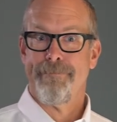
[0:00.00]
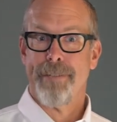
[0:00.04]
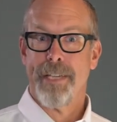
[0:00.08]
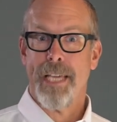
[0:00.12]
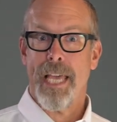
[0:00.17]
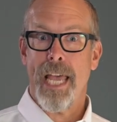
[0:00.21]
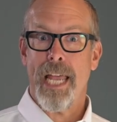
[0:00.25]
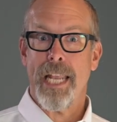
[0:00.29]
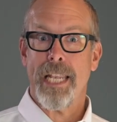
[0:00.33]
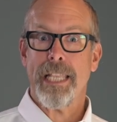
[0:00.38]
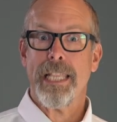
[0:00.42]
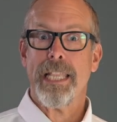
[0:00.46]

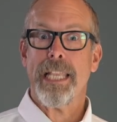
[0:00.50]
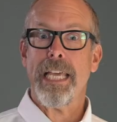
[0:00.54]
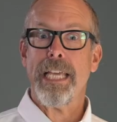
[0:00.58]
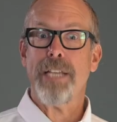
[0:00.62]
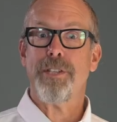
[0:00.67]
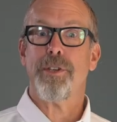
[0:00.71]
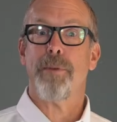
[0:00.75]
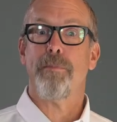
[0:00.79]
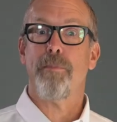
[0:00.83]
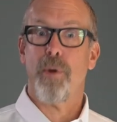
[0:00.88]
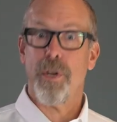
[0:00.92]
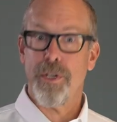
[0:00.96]
can lead
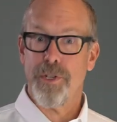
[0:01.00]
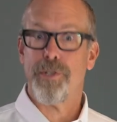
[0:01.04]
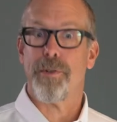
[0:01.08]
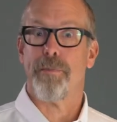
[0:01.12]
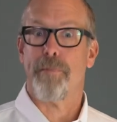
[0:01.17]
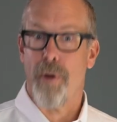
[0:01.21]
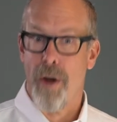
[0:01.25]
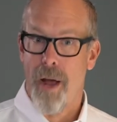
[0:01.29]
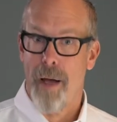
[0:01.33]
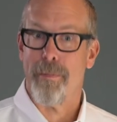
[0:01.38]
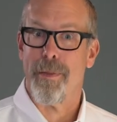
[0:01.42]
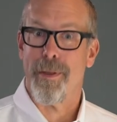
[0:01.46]
to moisture
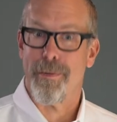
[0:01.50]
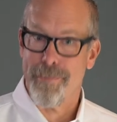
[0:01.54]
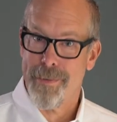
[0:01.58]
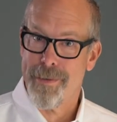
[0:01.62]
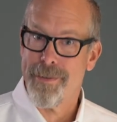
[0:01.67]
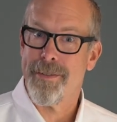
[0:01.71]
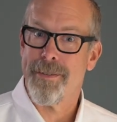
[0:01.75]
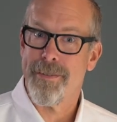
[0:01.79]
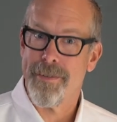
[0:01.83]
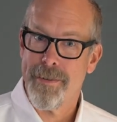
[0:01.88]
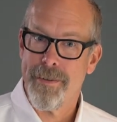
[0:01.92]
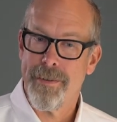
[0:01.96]

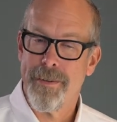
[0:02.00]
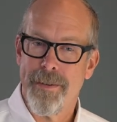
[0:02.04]
problems.